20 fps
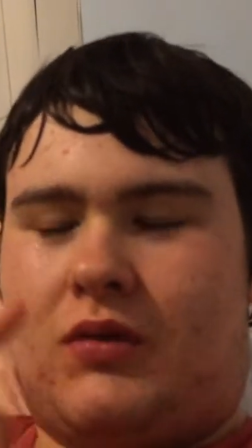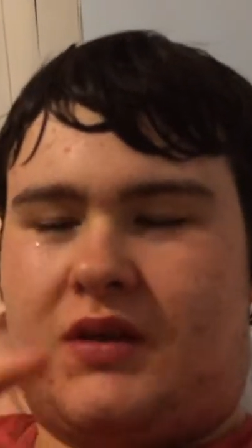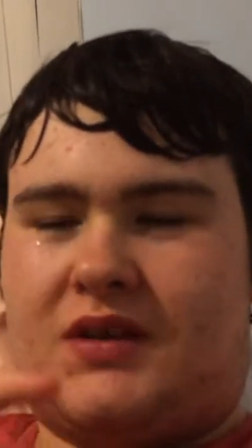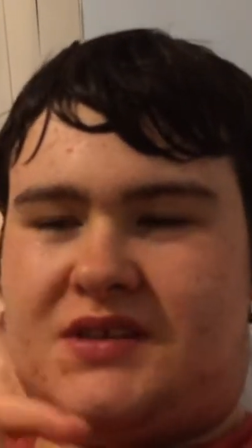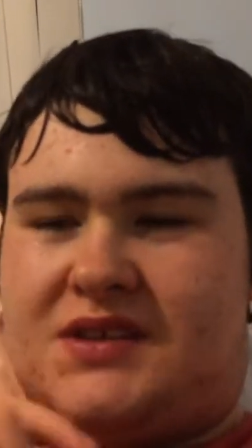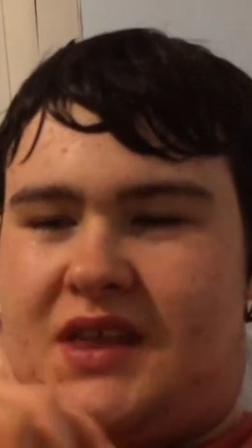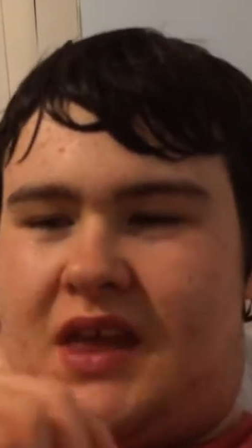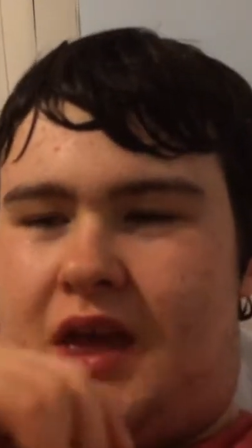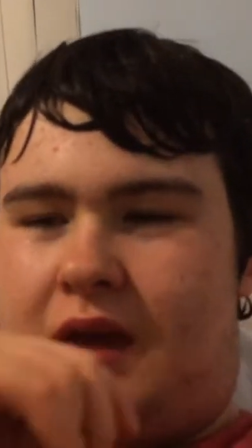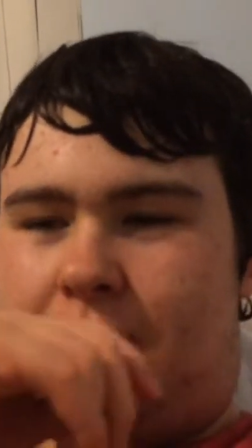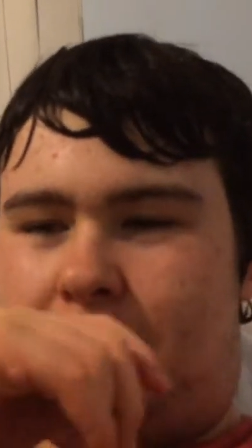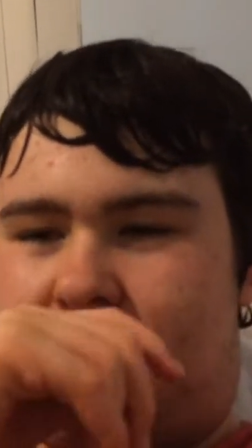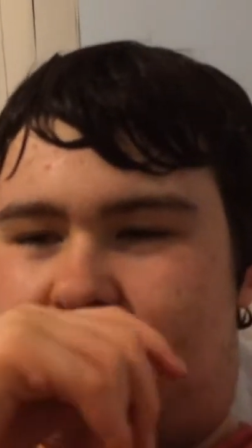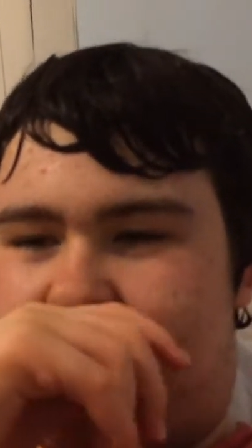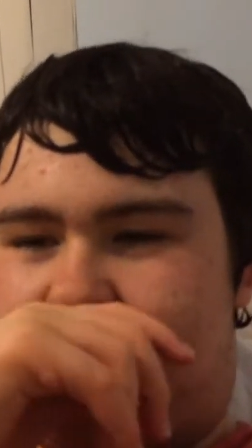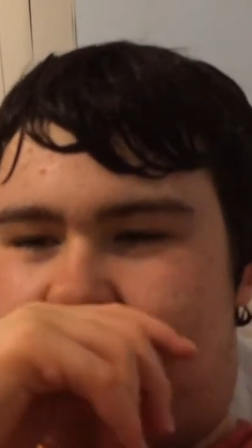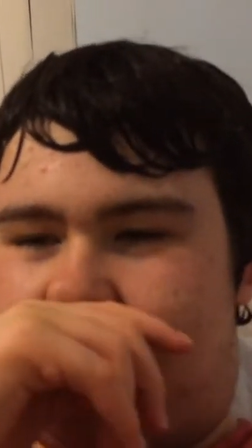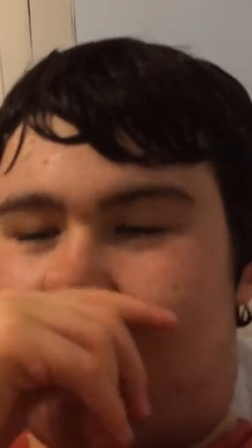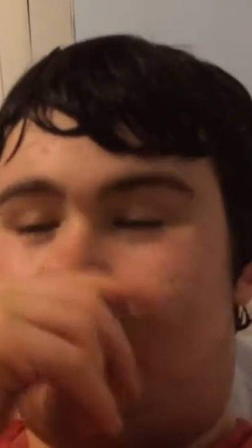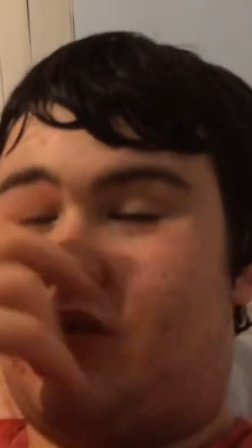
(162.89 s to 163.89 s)
his name
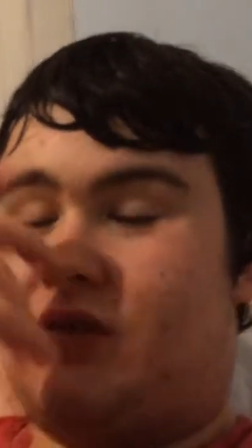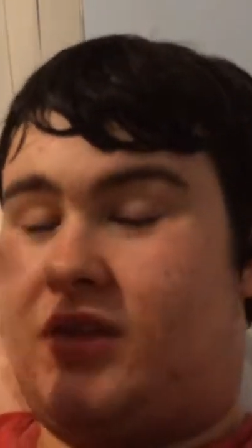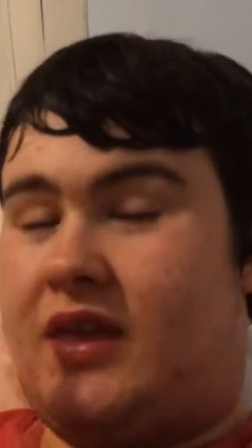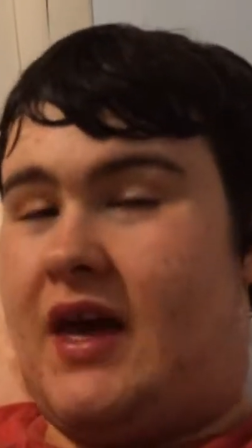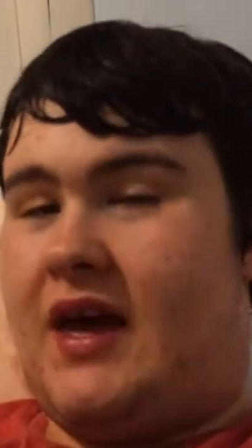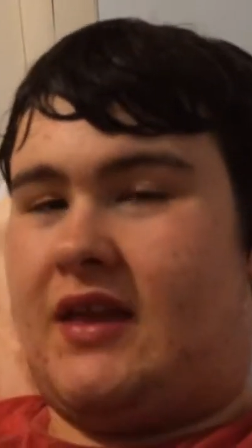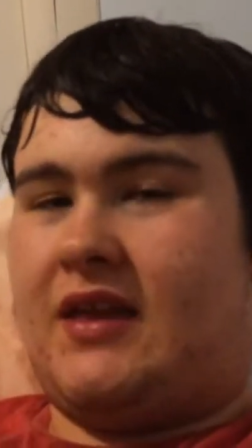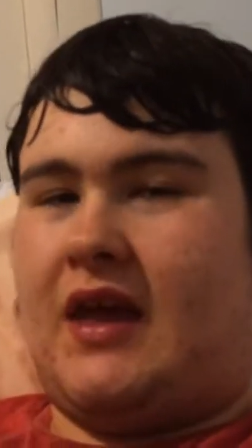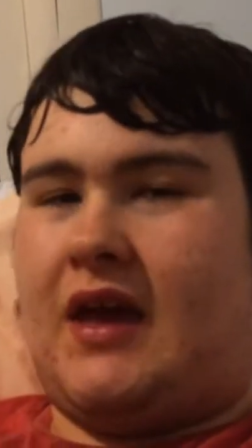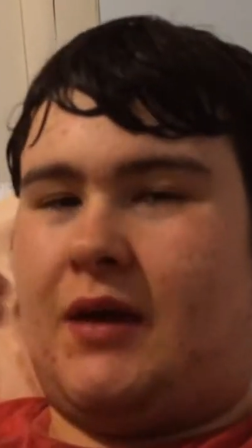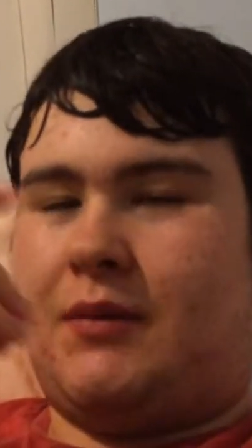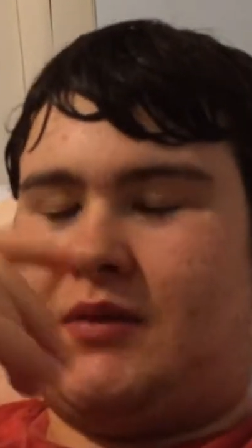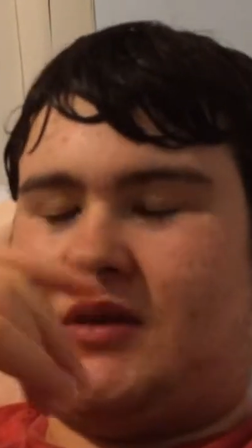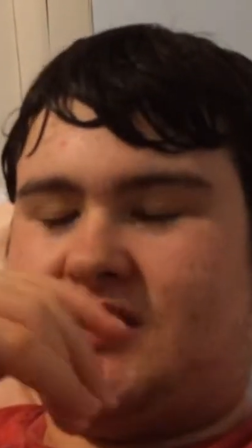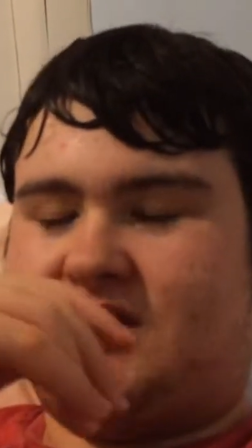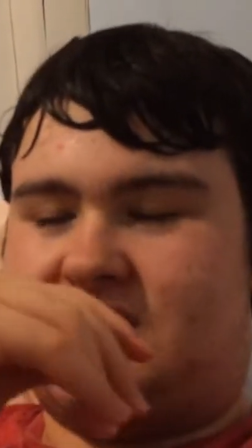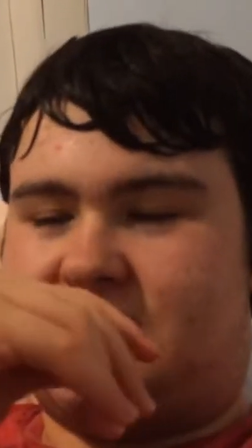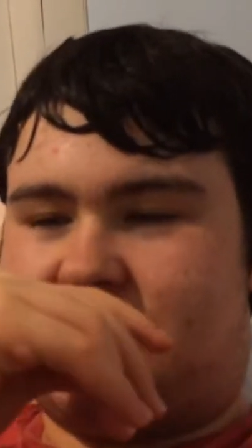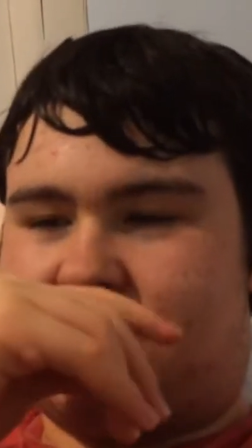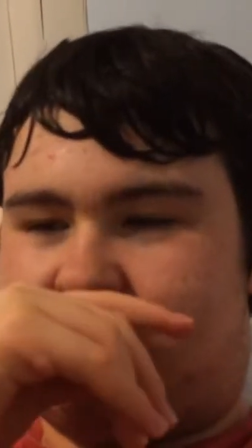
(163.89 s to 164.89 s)
is, or their name
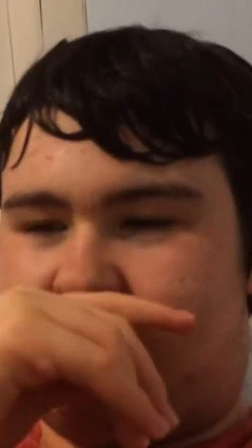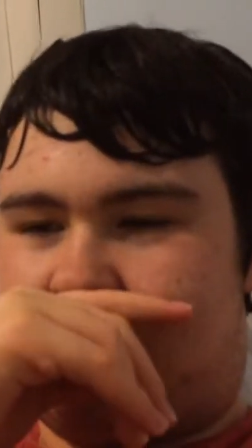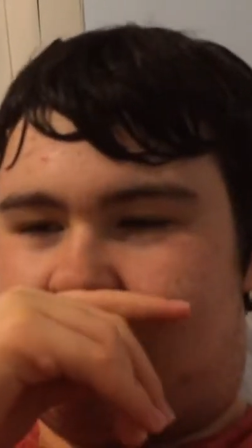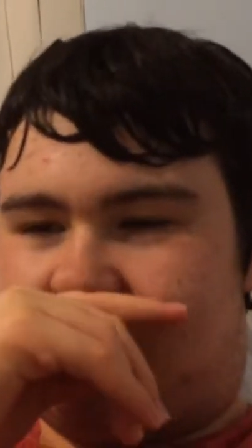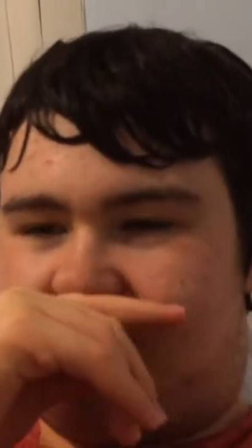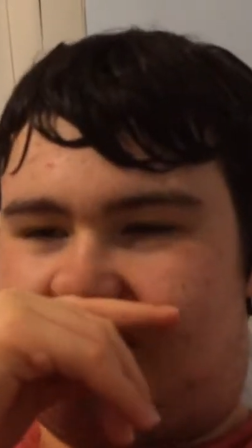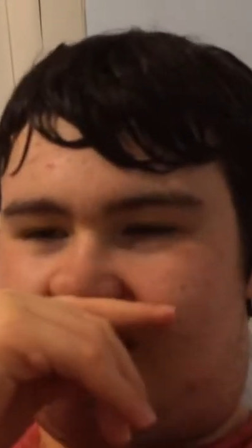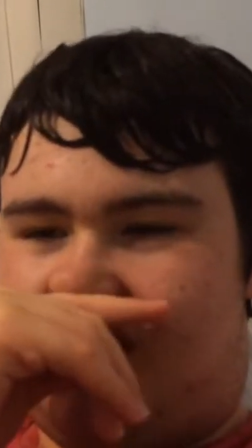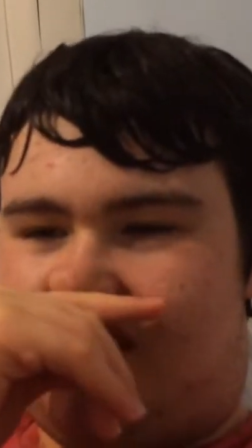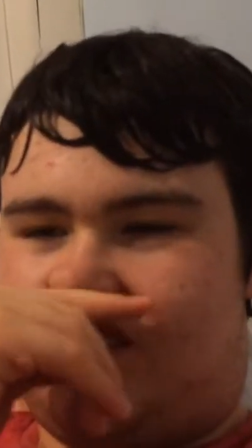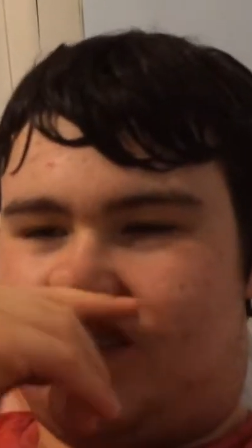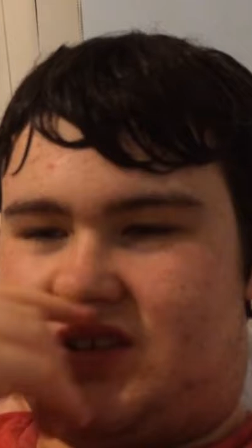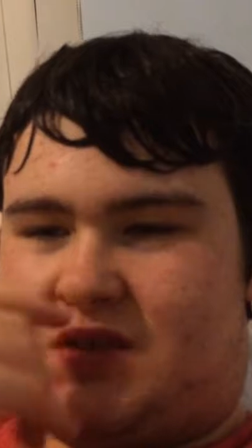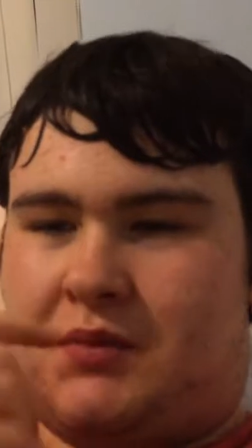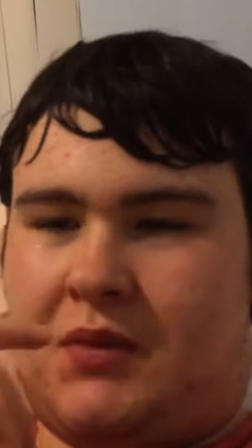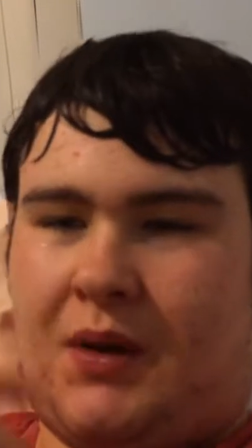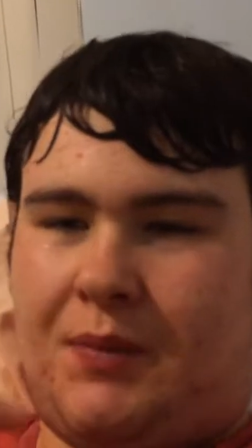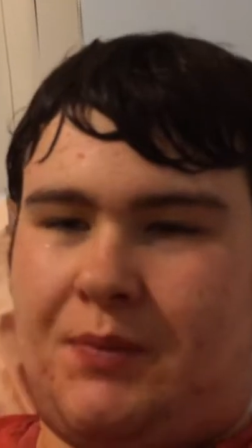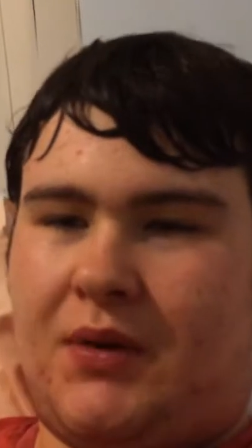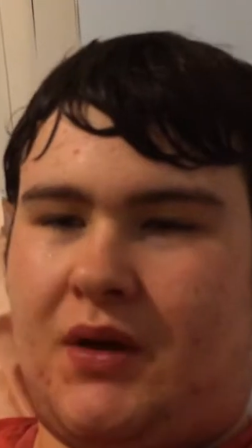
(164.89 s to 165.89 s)
is, should I say, because it
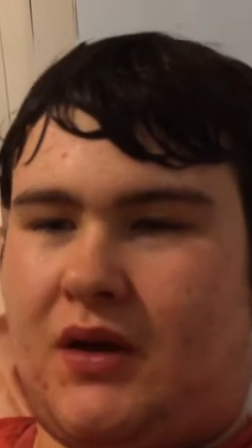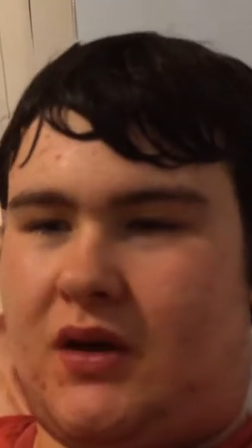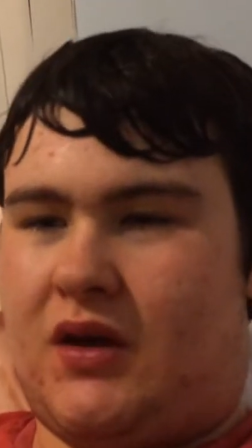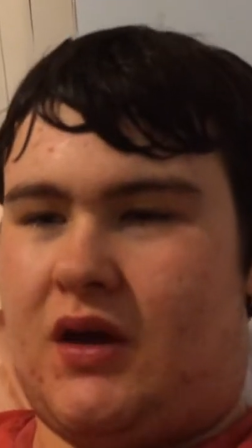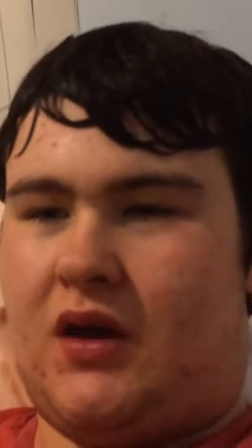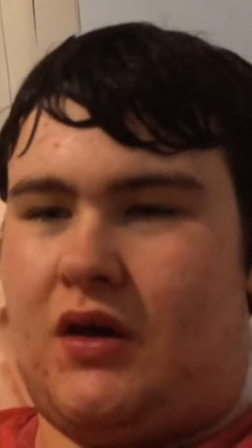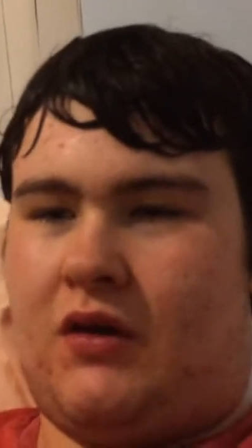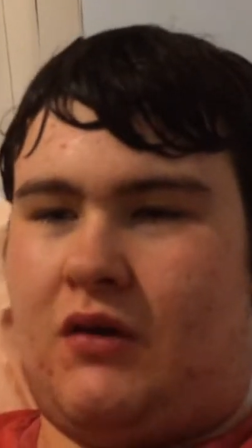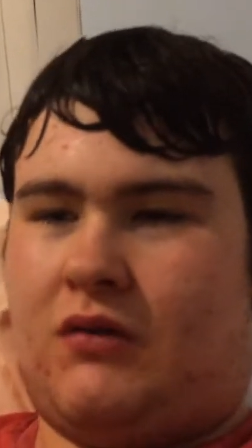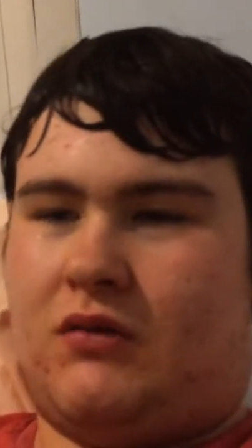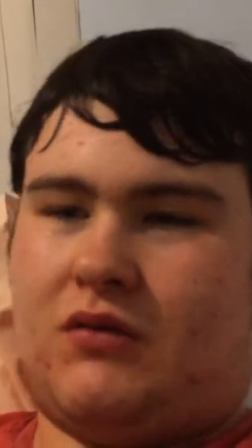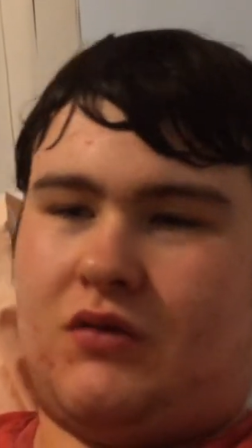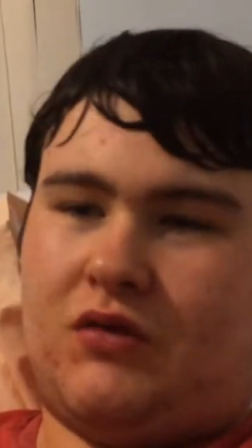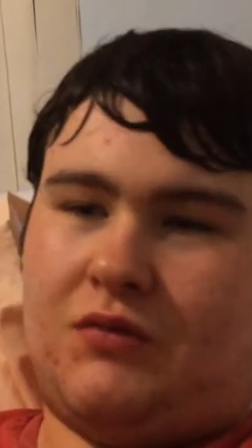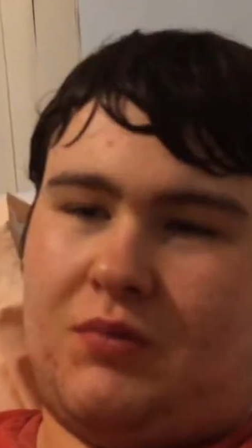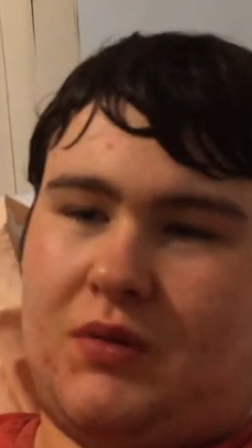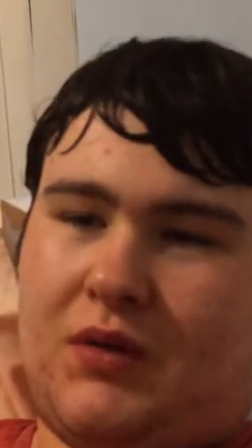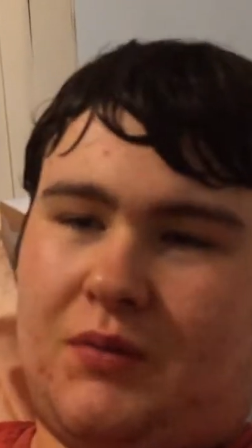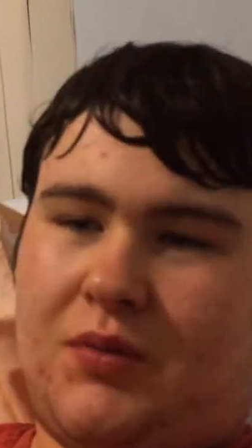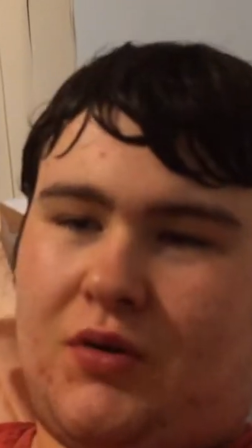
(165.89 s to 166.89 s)
might be a girl,
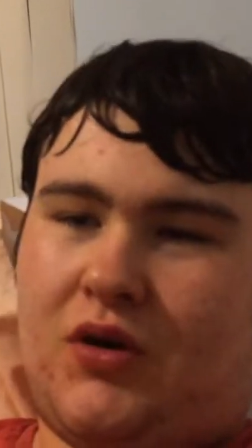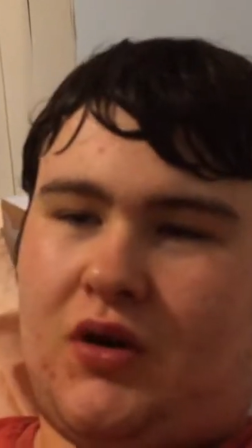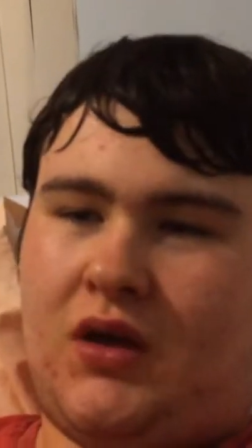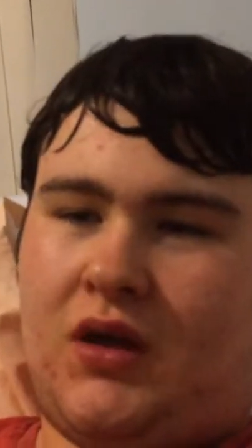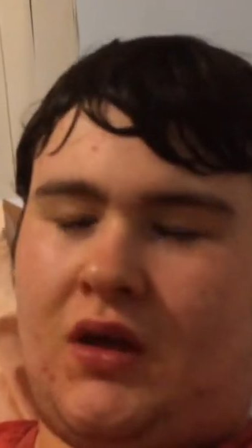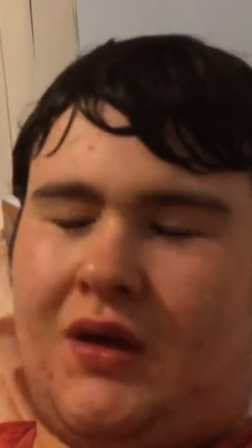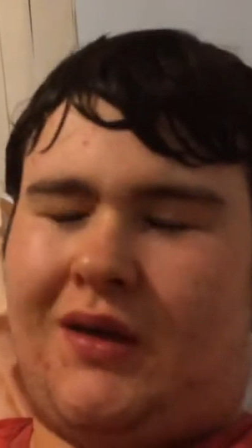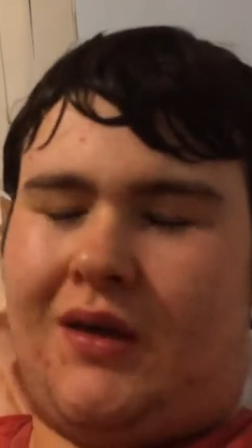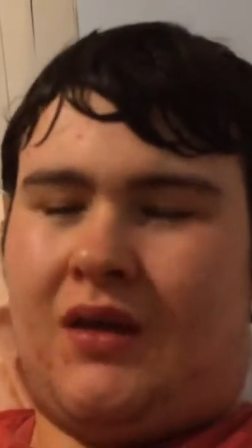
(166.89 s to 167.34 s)
could be a boy.